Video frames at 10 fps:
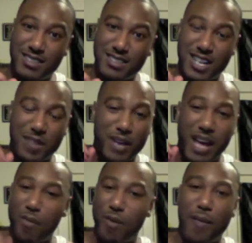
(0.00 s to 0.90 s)
Check me
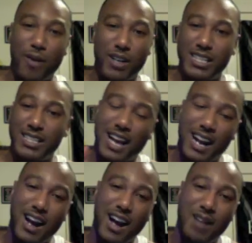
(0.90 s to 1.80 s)
out,
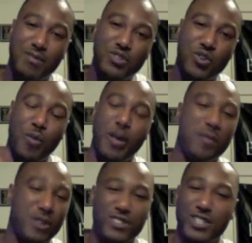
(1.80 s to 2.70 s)
bradmarquis.com,
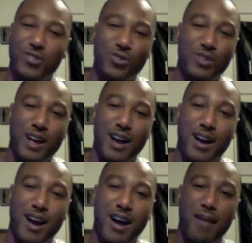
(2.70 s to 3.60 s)

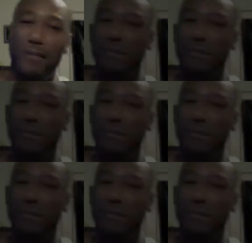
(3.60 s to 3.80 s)
soulmanmusicgroup.com.